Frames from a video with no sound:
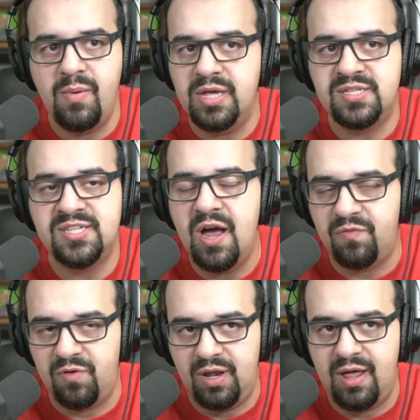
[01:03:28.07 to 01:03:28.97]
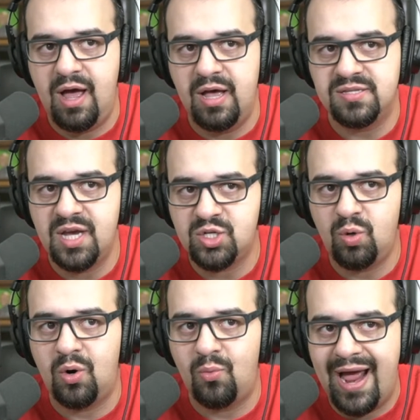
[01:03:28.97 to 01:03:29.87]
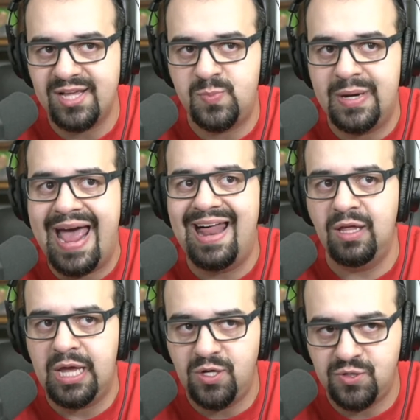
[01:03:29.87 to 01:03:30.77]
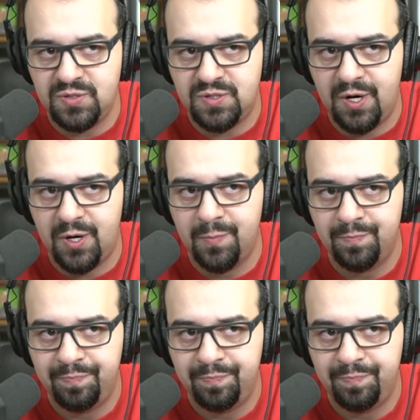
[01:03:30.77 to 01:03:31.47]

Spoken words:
Several sexual harassment allegations here.